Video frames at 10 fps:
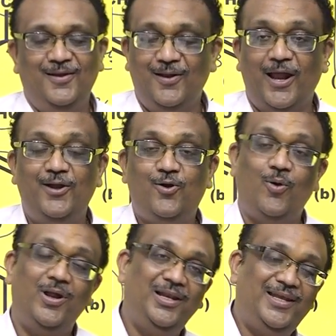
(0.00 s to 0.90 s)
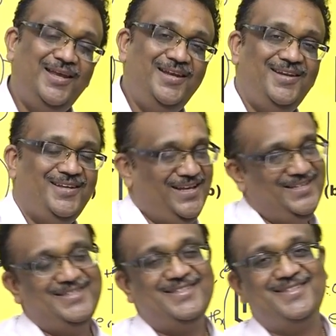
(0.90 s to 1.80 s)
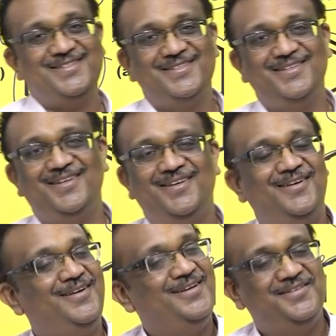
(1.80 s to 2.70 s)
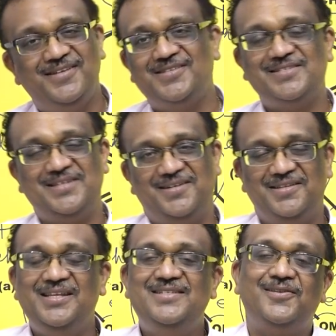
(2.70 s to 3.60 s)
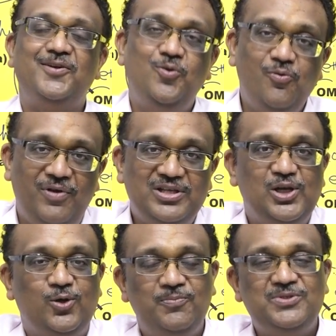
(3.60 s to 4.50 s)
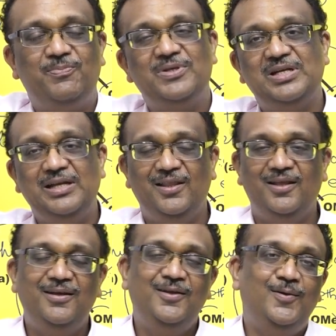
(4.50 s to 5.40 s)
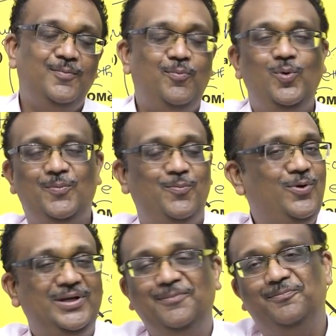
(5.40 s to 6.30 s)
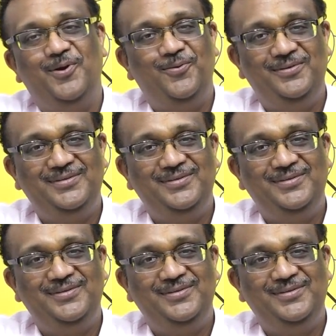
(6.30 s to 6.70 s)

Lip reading: Nitroalkene, yes. This is it. These are the 2 functional groups present in the poor compound.